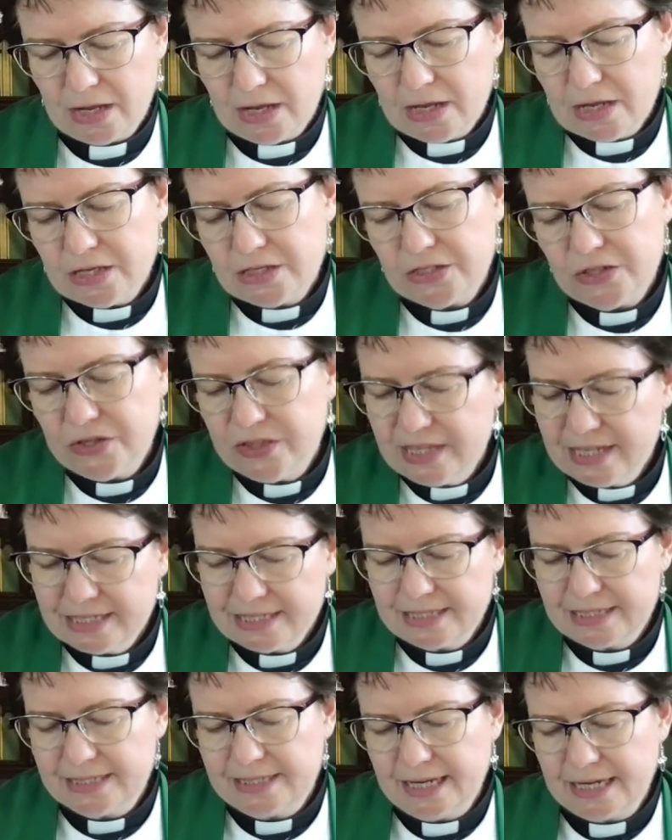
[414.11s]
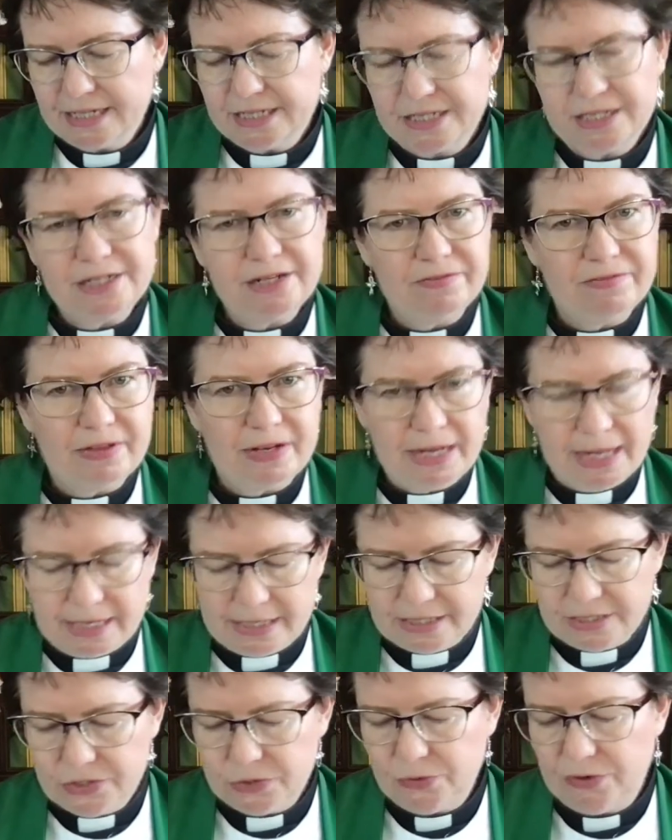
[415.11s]
So this section of the letter
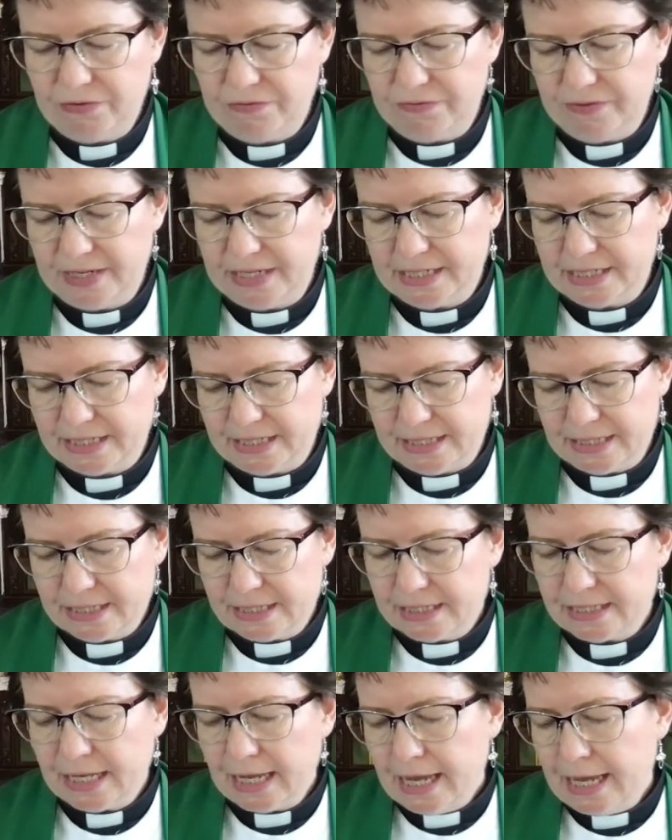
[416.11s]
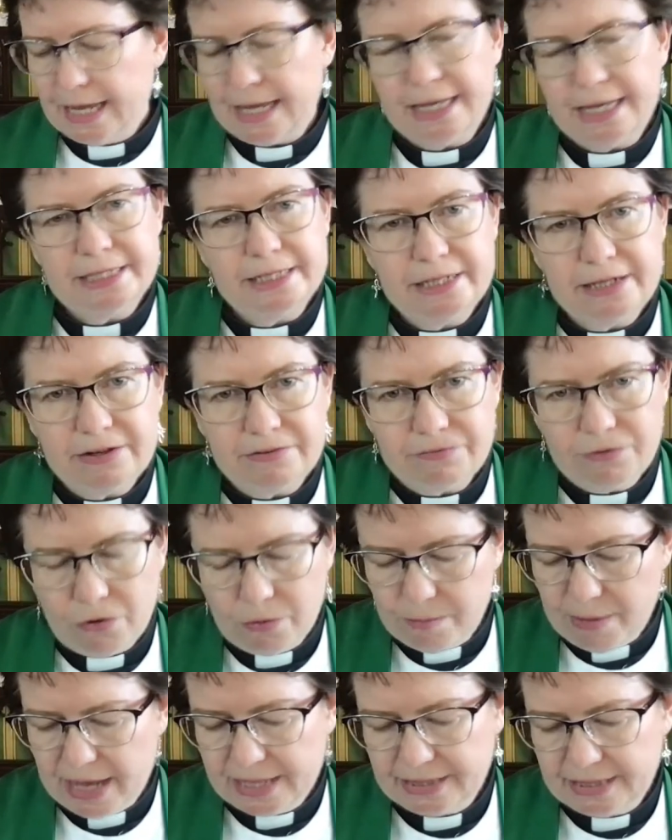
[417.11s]
to Ephesians is in a
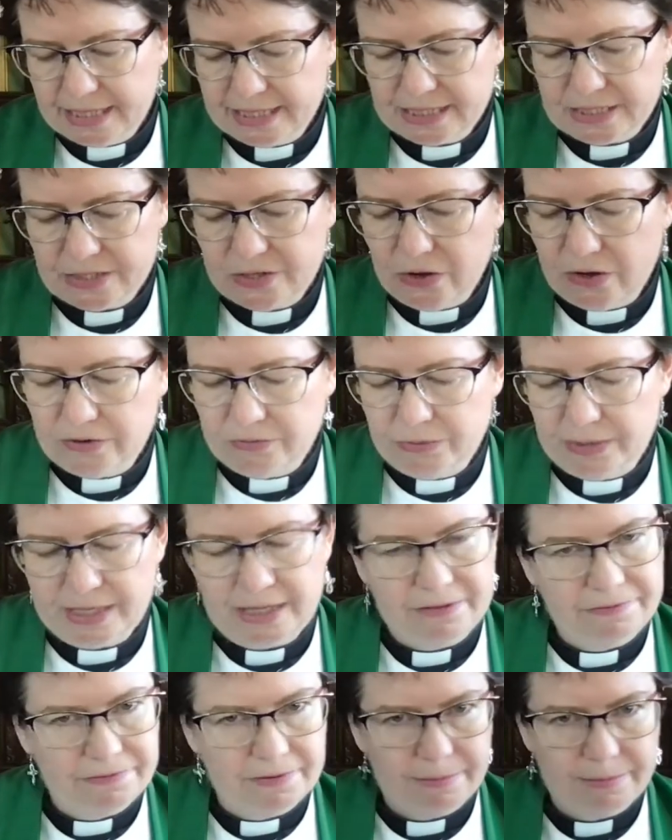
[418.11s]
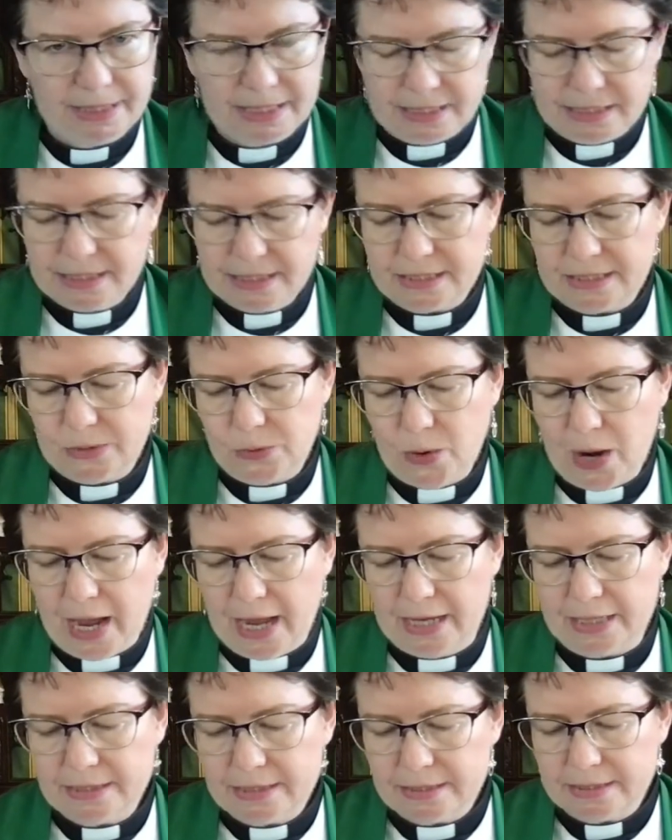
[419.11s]
format that's not really familiar to
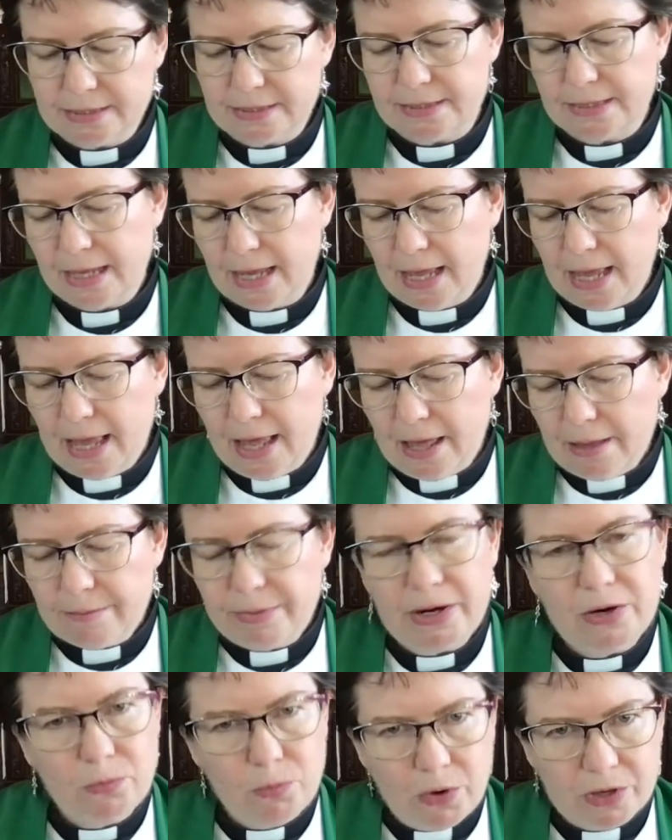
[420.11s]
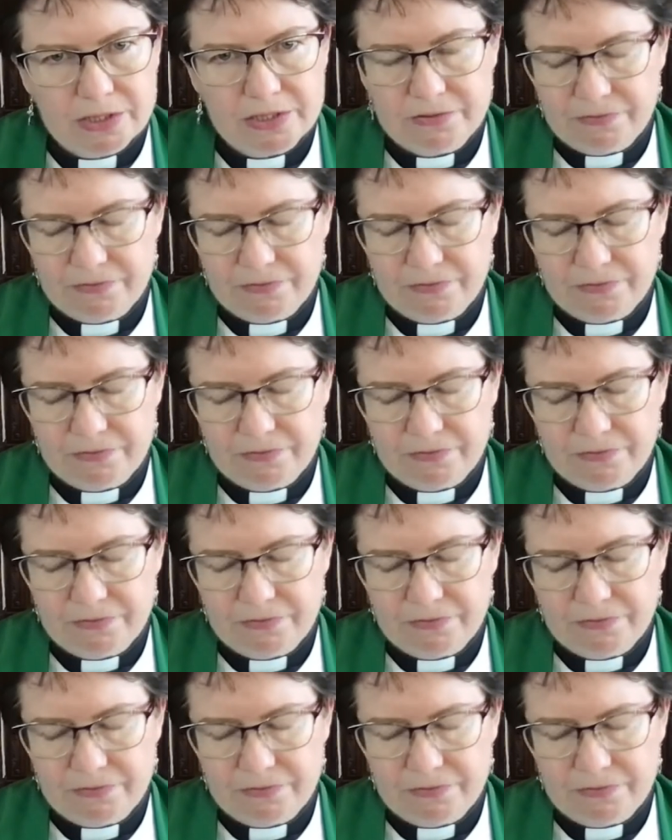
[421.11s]
us, but it was